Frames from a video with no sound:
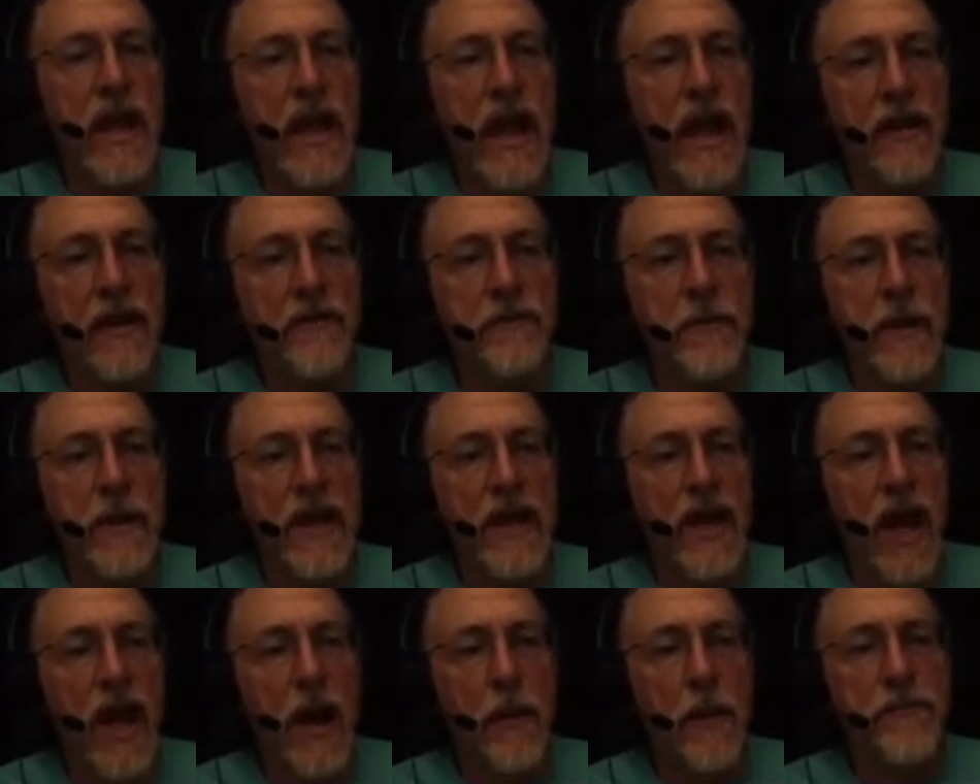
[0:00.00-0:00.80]
I've
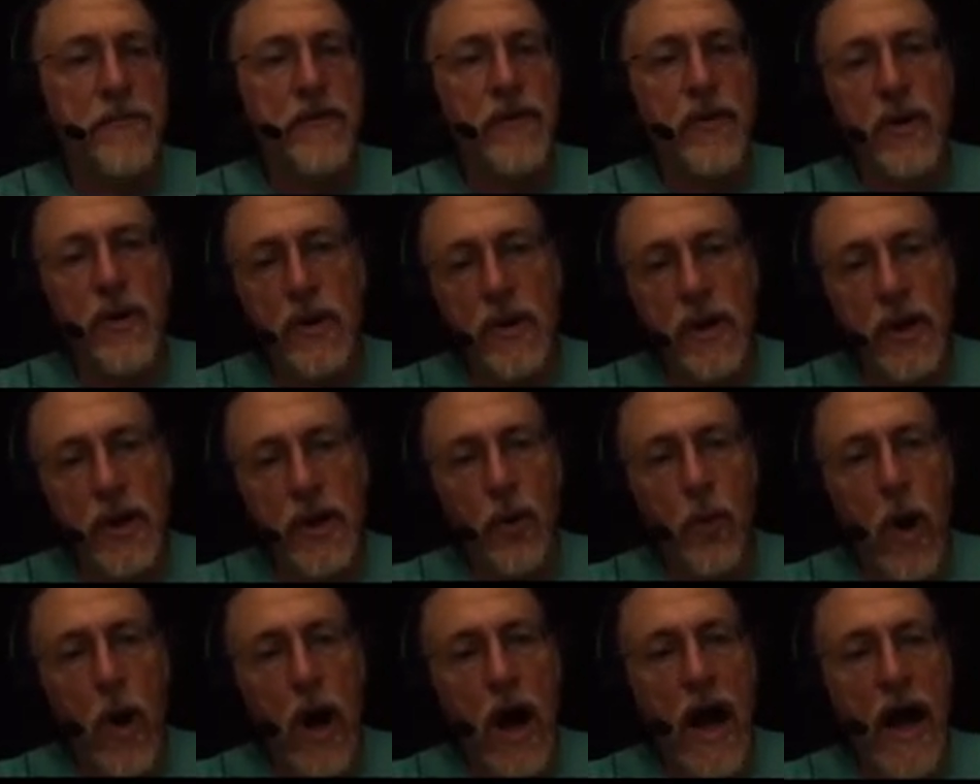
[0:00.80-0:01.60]
been up for a
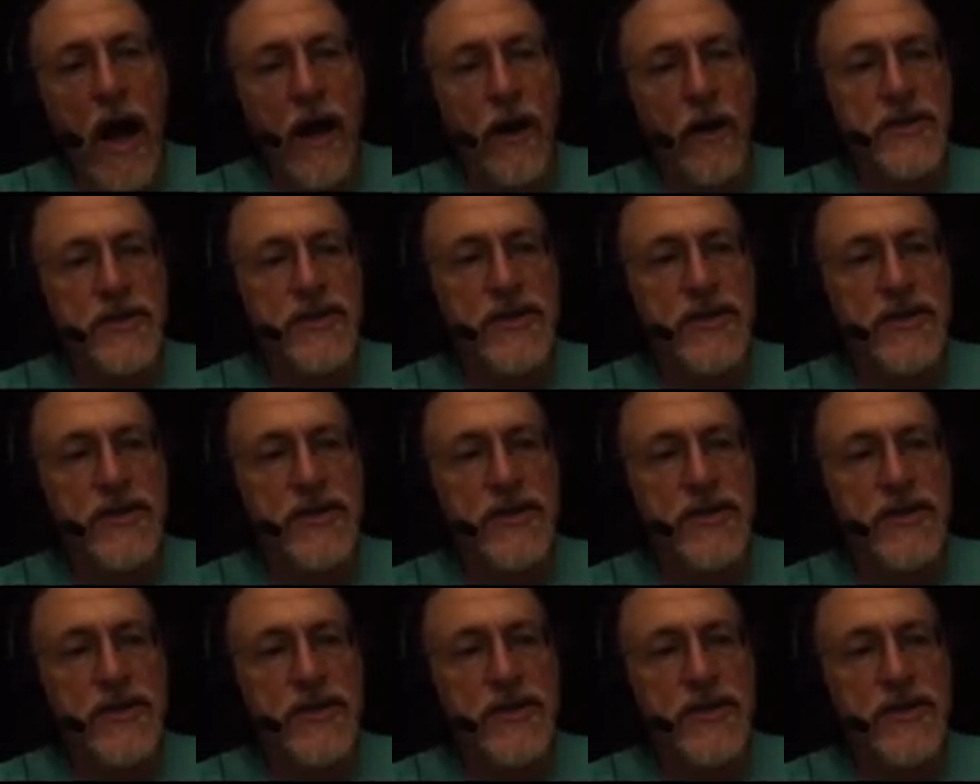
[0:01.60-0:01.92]
little while,